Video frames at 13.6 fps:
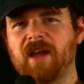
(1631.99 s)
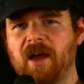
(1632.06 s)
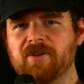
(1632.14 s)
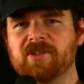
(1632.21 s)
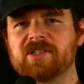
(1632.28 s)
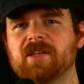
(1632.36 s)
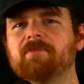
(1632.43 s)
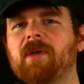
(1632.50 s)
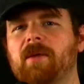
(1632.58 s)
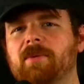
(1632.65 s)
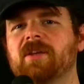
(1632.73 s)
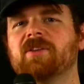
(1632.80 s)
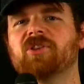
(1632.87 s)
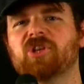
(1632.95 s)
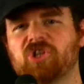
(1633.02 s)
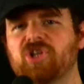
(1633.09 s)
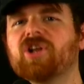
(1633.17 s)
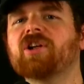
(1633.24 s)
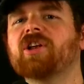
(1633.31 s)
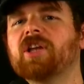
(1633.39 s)
Now you see maybe this
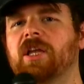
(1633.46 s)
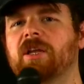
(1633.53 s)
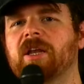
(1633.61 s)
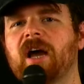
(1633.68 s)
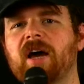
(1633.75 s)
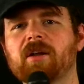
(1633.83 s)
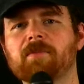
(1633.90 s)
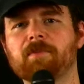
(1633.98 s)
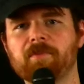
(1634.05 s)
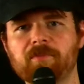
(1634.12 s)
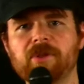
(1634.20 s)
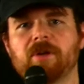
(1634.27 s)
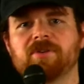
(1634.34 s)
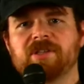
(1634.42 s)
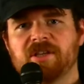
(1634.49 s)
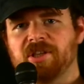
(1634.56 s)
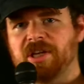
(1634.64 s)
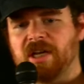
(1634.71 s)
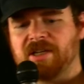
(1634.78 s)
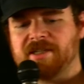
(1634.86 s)
year he can kind of, take
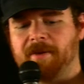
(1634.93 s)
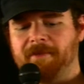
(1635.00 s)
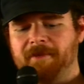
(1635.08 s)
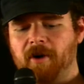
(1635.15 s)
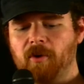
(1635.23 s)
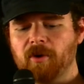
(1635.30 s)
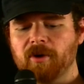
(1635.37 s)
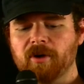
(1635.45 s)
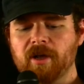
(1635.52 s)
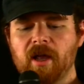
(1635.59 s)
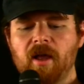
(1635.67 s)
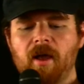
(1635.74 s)
the next step forward.